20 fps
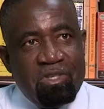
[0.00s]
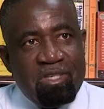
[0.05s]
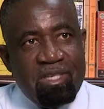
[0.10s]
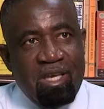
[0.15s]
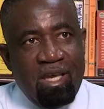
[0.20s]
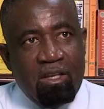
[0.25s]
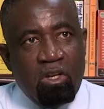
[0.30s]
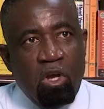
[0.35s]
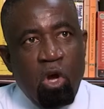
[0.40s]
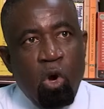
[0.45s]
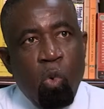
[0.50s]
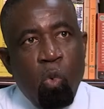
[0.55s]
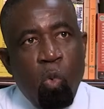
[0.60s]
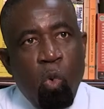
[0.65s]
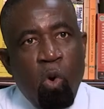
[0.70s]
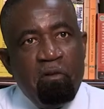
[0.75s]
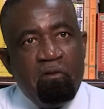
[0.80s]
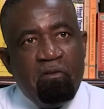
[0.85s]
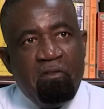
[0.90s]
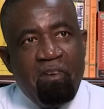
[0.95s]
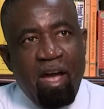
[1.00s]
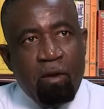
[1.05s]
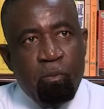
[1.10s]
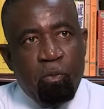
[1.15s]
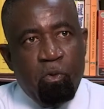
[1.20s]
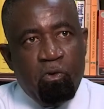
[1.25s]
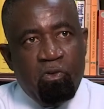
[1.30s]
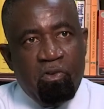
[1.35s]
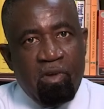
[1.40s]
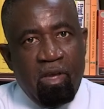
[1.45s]

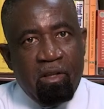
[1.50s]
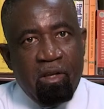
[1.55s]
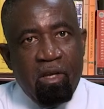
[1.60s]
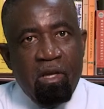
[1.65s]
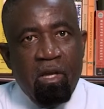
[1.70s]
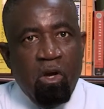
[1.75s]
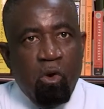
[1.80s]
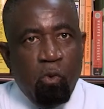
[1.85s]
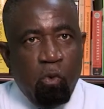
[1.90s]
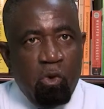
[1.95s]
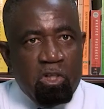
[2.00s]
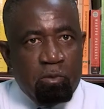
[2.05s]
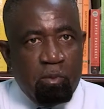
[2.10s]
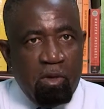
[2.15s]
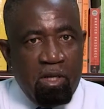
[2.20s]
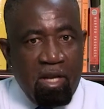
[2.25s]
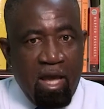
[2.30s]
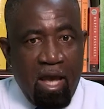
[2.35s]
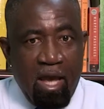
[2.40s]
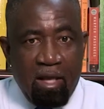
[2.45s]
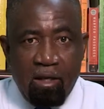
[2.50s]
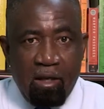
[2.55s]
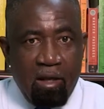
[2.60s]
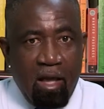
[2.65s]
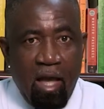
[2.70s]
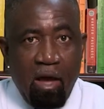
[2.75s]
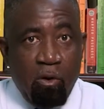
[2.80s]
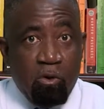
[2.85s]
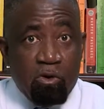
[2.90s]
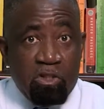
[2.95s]
15%, which means that
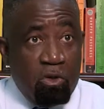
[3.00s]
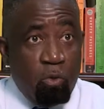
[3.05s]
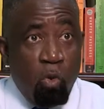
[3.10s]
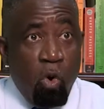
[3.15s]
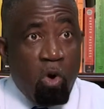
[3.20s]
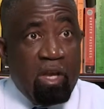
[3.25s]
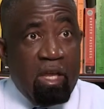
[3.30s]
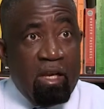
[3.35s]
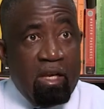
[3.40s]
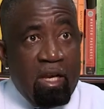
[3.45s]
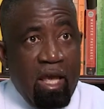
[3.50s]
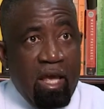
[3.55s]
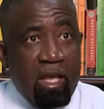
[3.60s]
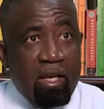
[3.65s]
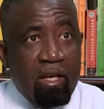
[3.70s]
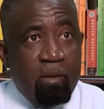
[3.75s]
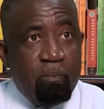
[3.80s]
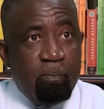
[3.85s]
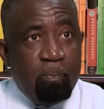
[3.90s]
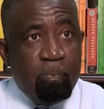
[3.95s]
I was a walking dead.